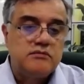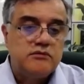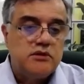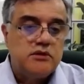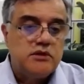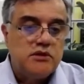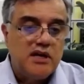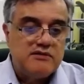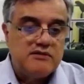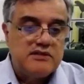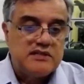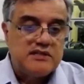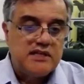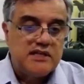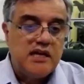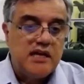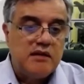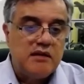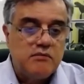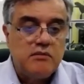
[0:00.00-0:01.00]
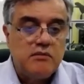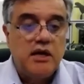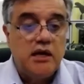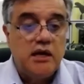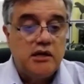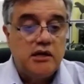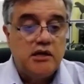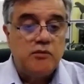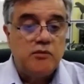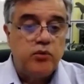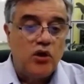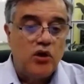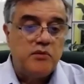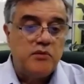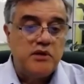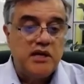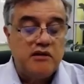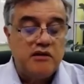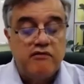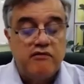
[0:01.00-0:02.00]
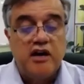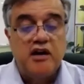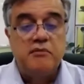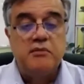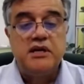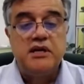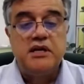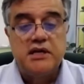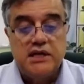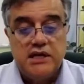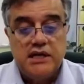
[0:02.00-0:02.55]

you have the same deployment environment